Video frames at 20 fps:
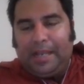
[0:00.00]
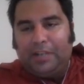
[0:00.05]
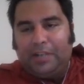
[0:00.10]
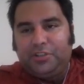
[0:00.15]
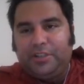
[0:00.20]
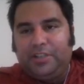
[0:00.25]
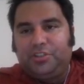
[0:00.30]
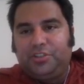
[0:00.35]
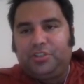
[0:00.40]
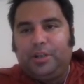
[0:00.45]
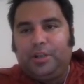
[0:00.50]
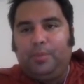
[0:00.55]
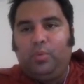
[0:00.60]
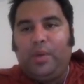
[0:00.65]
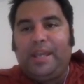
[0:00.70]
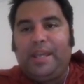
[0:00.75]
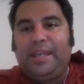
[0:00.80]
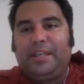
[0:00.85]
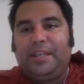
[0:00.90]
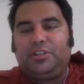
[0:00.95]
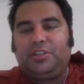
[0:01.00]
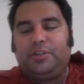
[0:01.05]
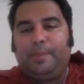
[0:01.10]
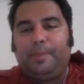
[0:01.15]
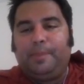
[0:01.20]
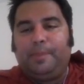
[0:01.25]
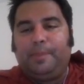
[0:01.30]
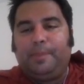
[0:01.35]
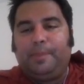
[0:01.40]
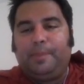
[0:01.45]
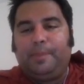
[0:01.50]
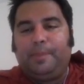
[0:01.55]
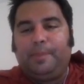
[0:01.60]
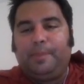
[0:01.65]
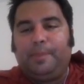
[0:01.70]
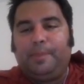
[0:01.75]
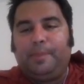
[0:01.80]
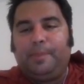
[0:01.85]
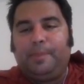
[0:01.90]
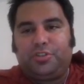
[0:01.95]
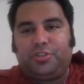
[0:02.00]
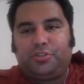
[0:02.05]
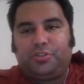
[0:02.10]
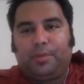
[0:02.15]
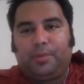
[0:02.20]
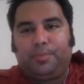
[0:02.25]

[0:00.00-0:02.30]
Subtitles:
And actually, in some ways, Biden is worse than